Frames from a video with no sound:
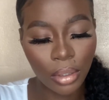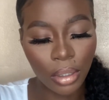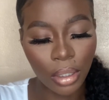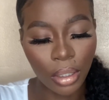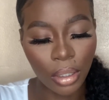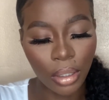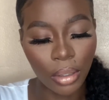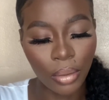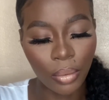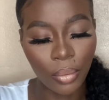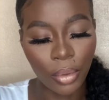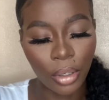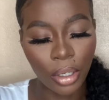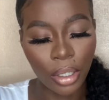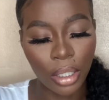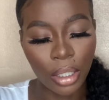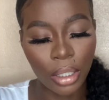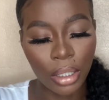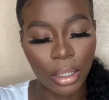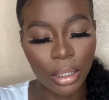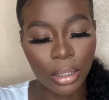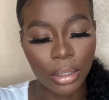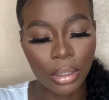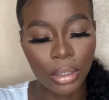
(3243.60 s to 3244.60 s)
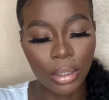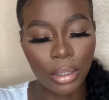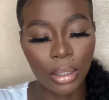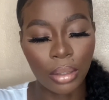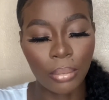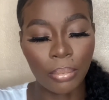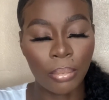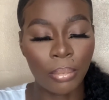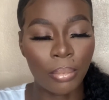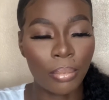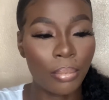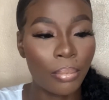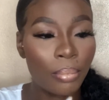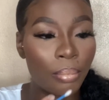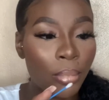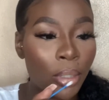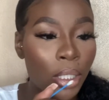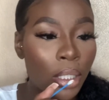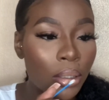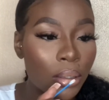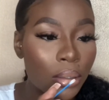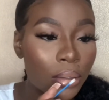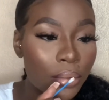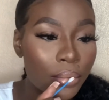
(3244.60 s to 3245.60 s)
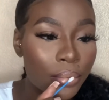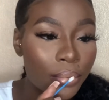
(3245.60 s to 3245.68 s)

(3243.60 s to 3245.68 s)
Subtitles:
and work it into the middle.